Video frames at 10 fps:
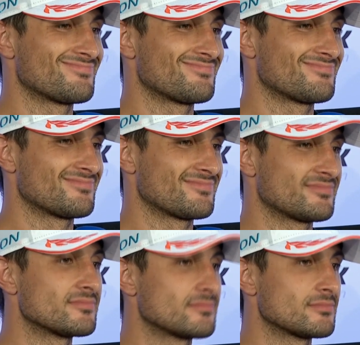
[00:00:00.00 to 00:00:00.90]
sort of
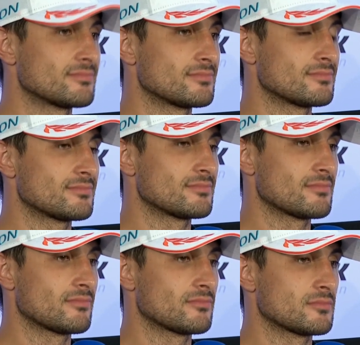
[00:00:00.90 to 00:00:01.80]
championship. Do you know
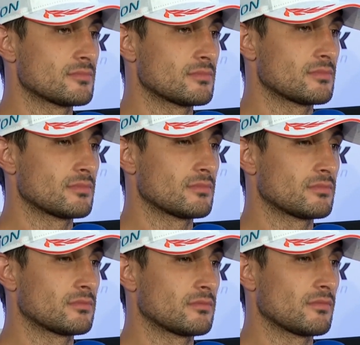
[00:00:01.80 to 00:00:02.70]
the tally
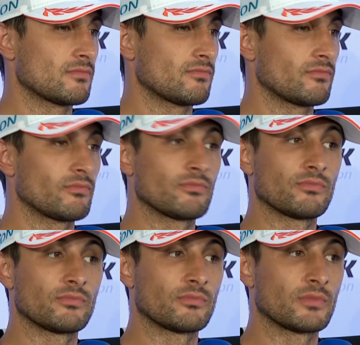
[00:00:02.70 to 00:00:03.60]
in terms of all of the
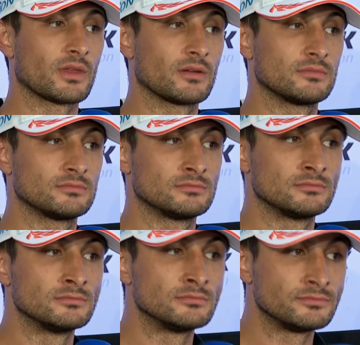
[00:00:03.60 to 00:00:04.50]
times you've ever raced
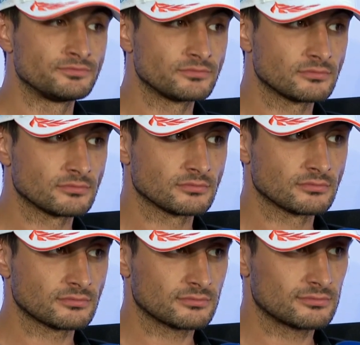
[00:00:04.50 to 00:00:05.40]
against Nick? Who's won
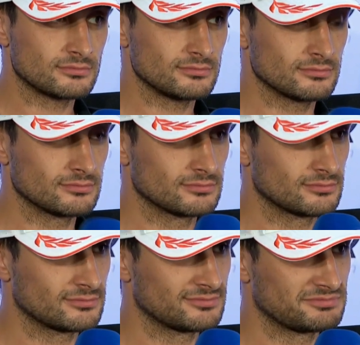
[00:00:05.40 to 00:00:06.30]
more,
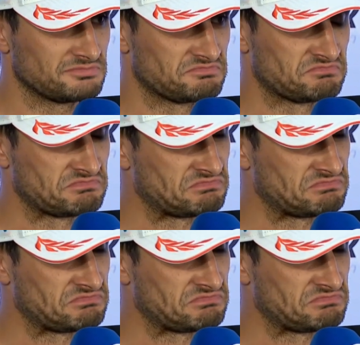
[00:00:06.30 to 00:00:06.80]
you or him?